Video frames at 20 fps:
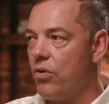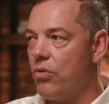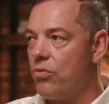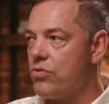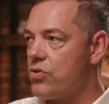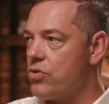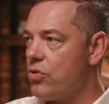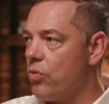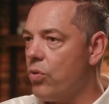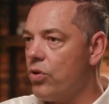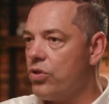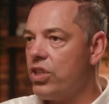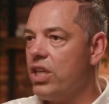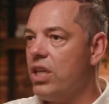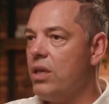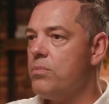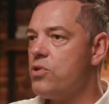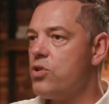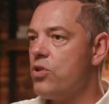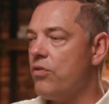So what
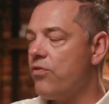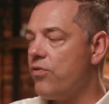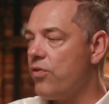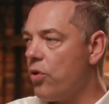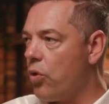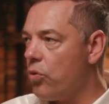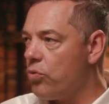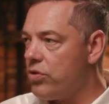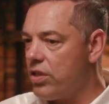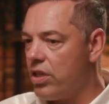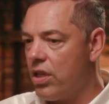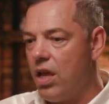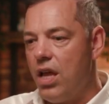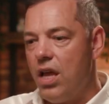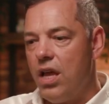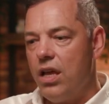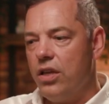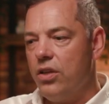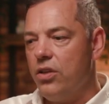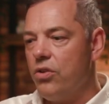keeps you afloat?
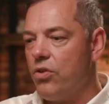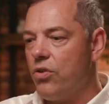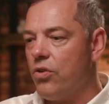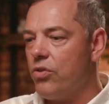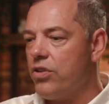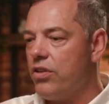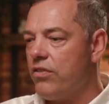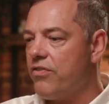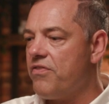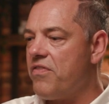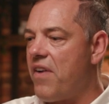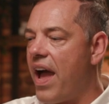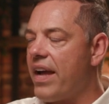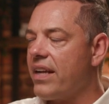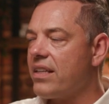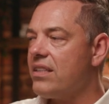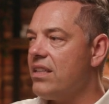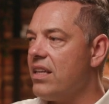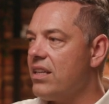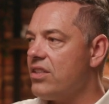The
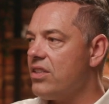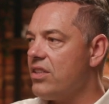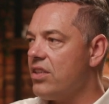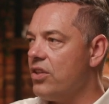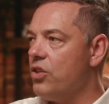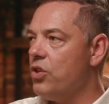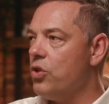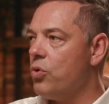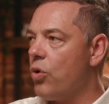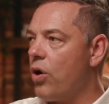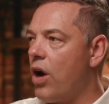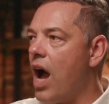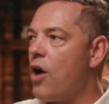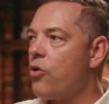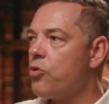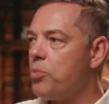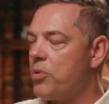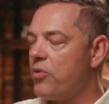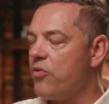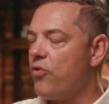fact that you are
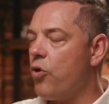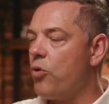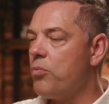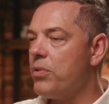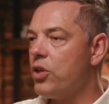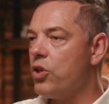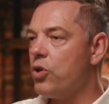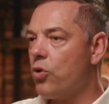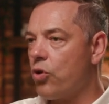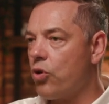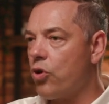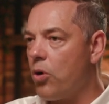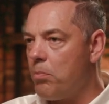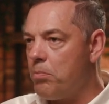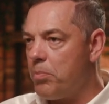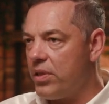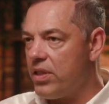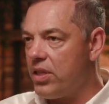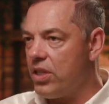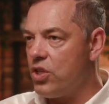outperforming your
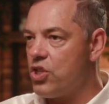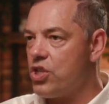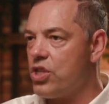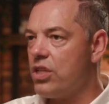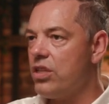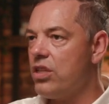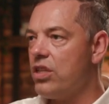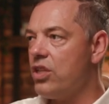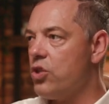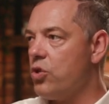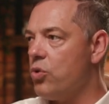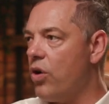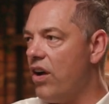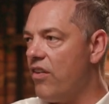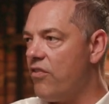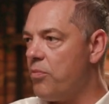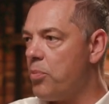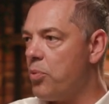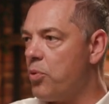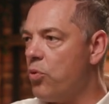competition, that you
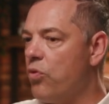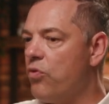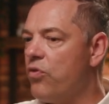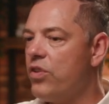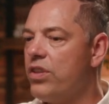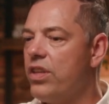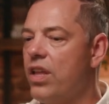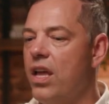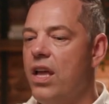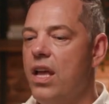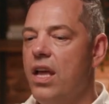have proven